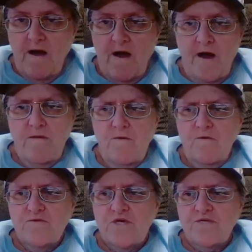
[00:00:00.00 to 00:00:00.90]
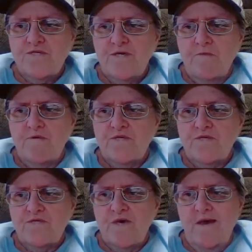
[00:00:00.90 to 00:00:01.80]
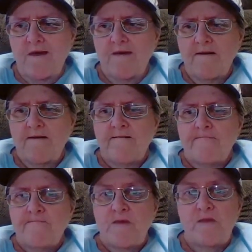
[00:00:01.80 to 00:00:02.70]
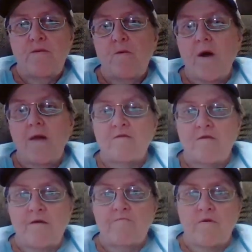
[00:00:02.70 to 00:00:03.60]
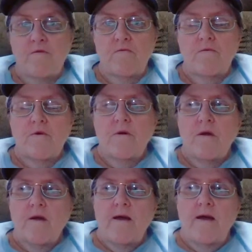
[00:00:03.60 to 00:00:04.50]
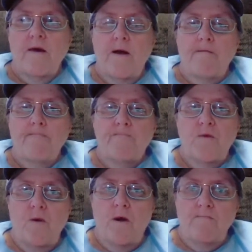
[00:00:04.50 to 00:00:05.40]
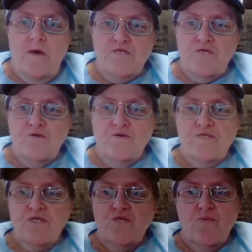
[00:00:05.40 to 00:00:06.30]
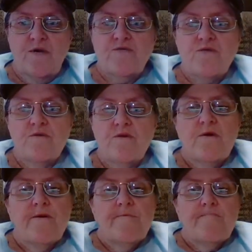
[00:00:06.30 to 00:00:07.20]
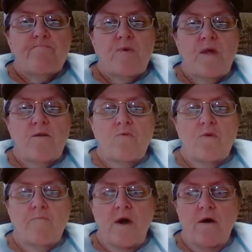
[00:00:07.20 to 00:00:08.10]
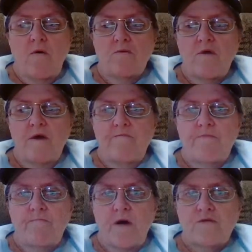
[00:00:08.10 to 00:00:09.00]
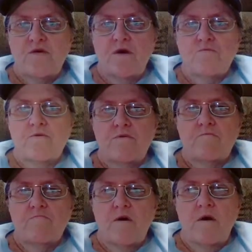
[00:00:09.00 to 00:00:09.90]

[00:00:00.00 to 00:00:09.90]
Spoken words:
don't know, Chelsea, I would just say he didn't know how to love you. And, you know, I'm not sure your situation, but I know in my own life, in my childhood,